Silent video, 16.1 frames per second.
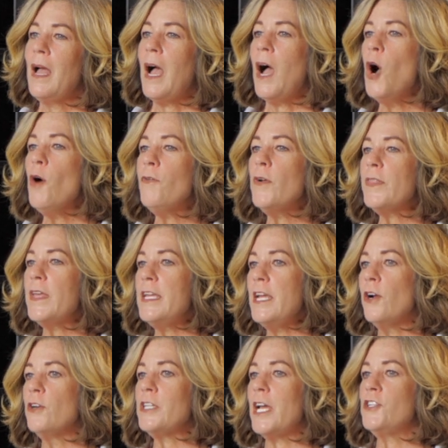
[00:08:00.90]
over the
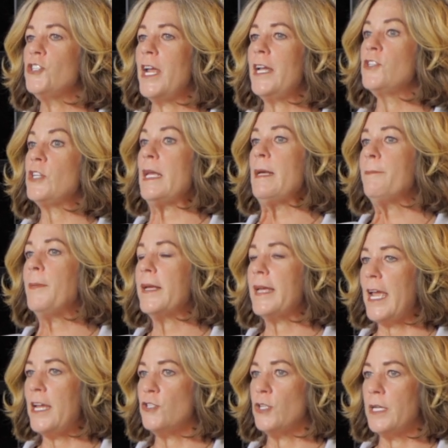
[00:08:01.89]
years I changed
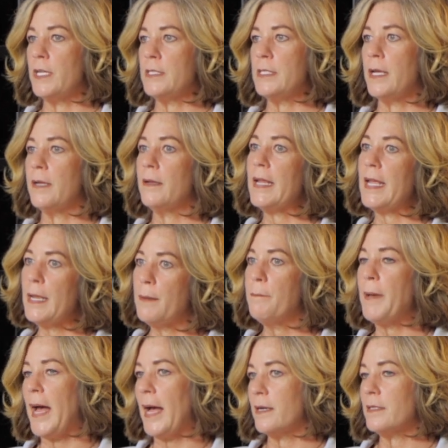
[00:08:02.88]
implication into
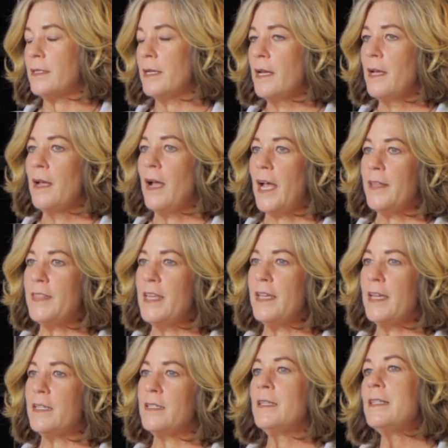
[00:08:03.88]
impact. I
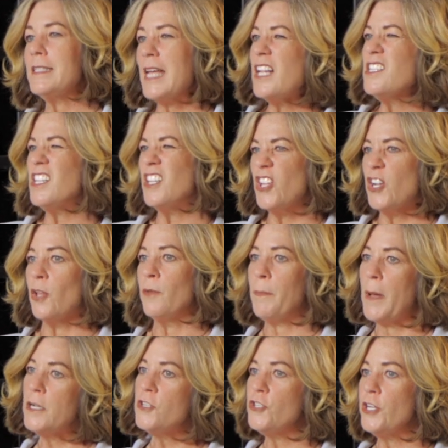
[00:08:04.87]
think it sounds a little
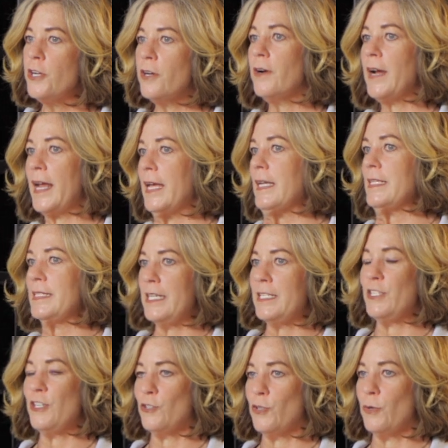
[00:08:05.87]
punchier and is
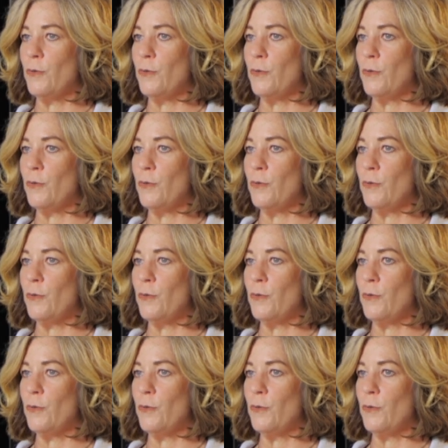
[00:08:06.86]
easier to